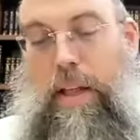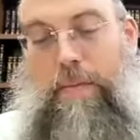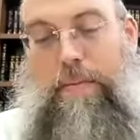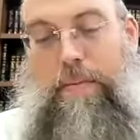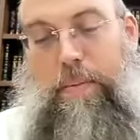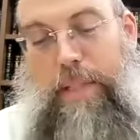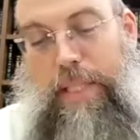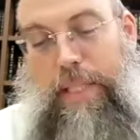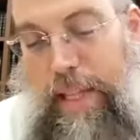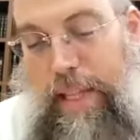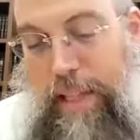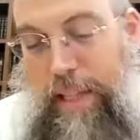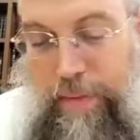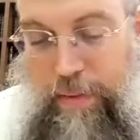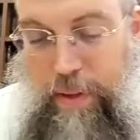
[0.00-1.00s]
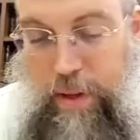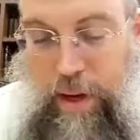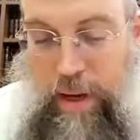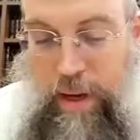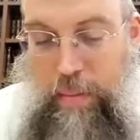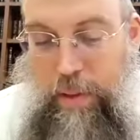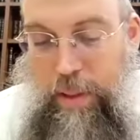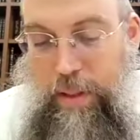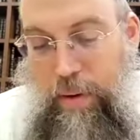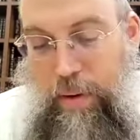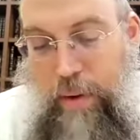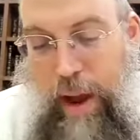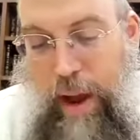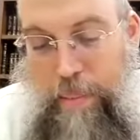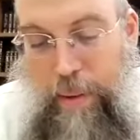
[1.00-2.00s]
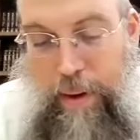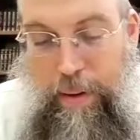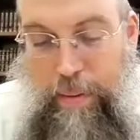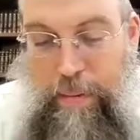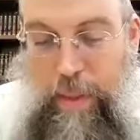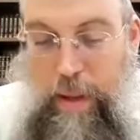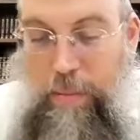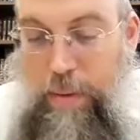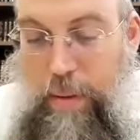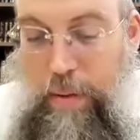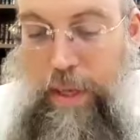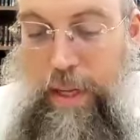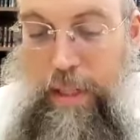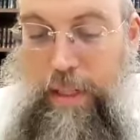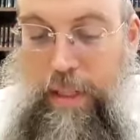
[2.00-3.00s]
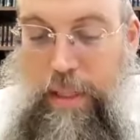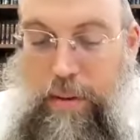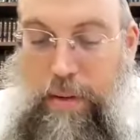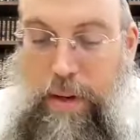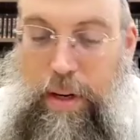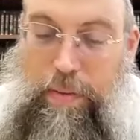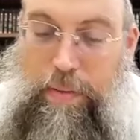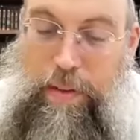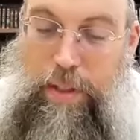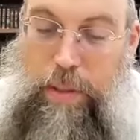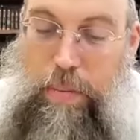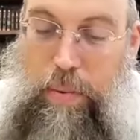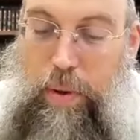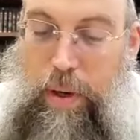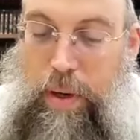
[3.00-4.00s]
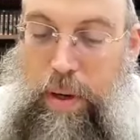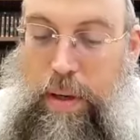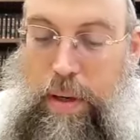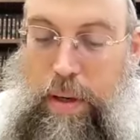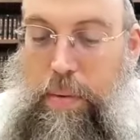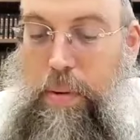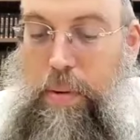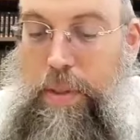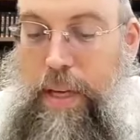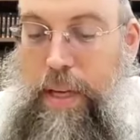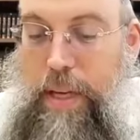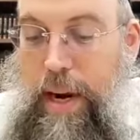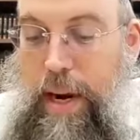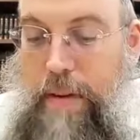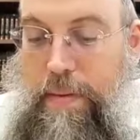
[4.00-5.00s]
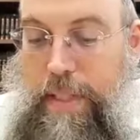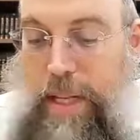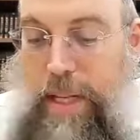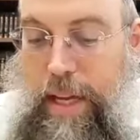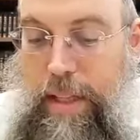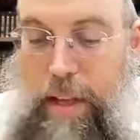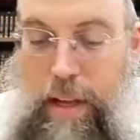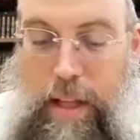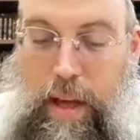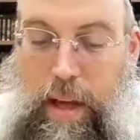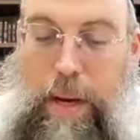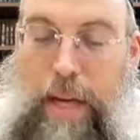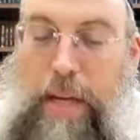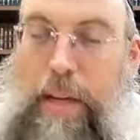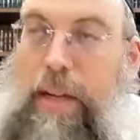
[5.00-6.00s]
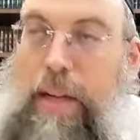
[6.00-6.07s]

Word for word: we would say that if the Kayan were to grab it, we would consider it a firstborn. We won't take it out of his hand. Why